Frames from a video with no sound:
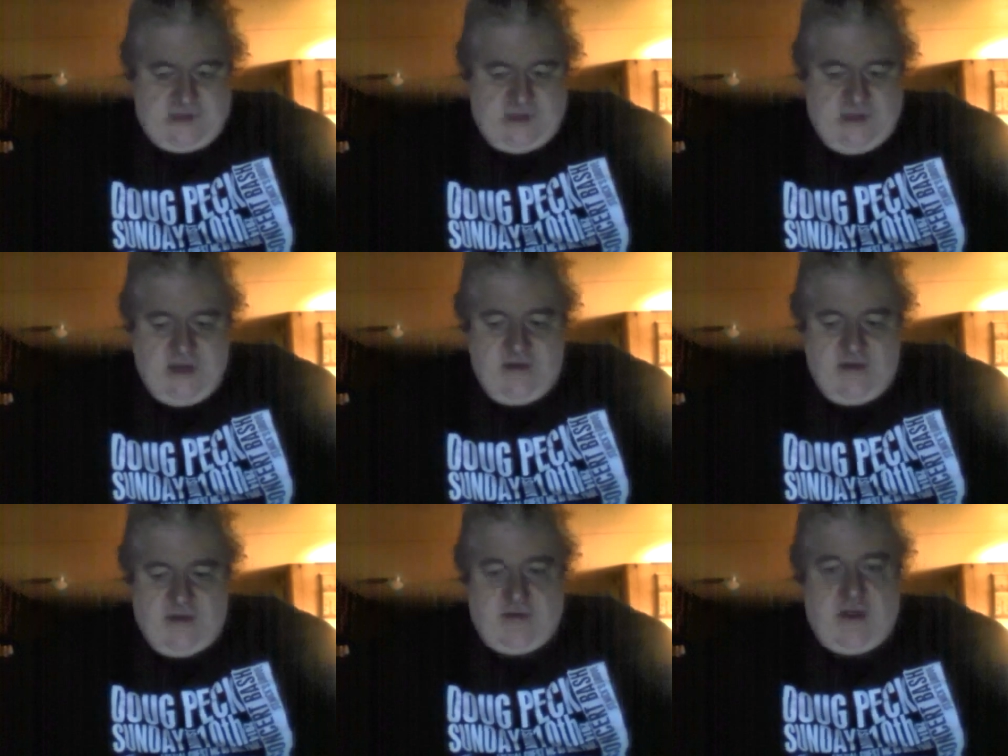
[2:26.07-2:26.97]
I don't
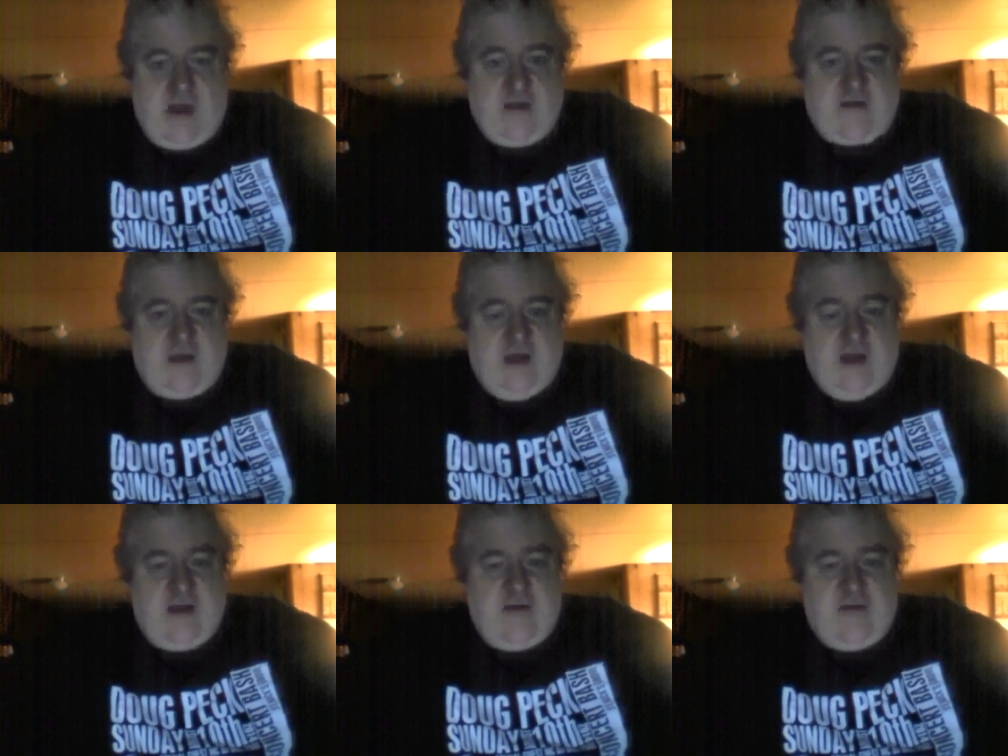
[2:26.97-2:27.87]
know. I'm kind of
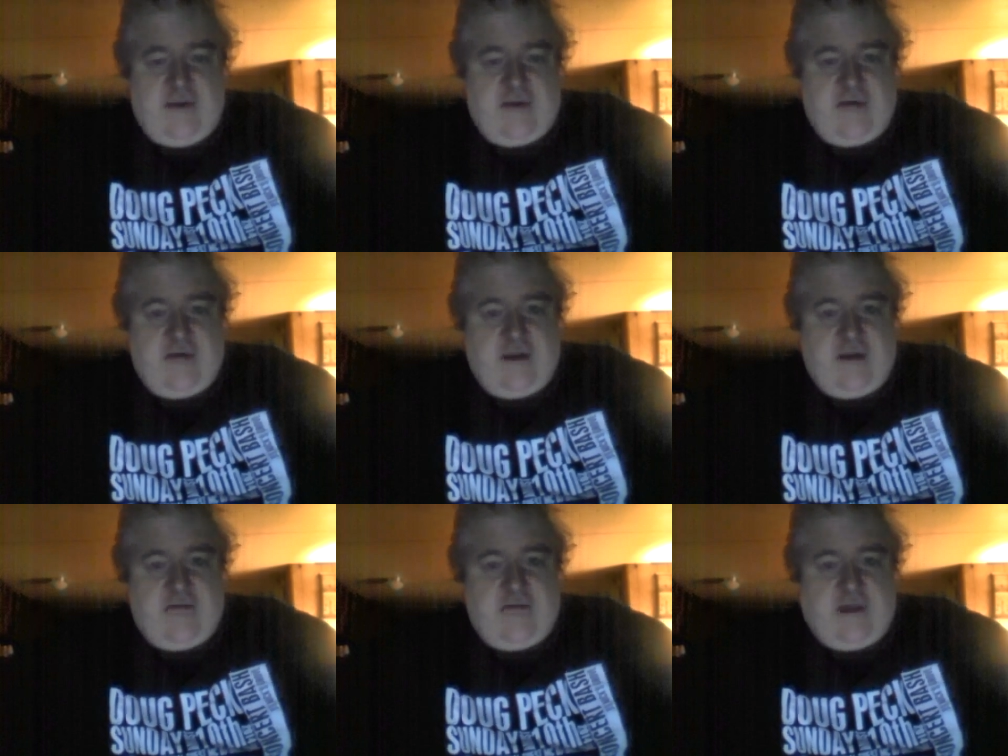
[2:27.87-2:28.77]
scared. We still got
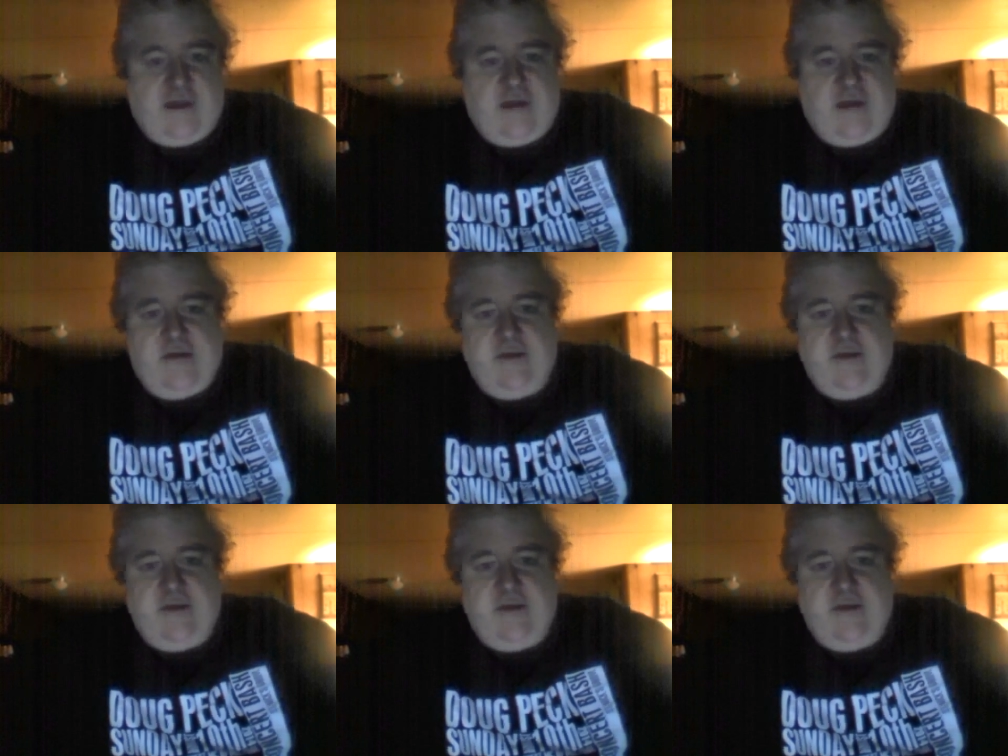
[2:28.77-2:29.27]
a like